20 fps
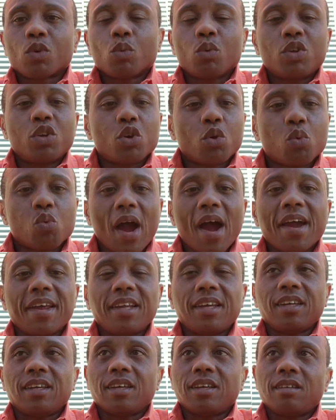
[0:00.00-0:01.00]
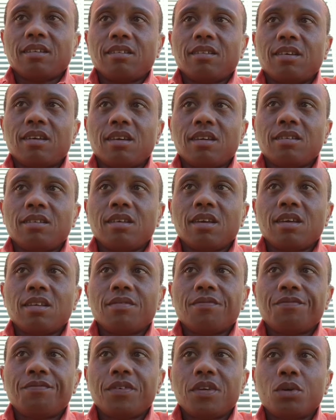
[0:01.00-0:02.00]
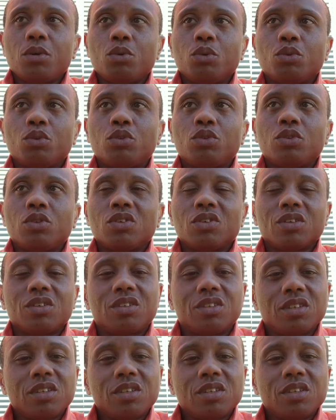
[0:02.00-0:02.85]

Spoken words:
riding it. It feels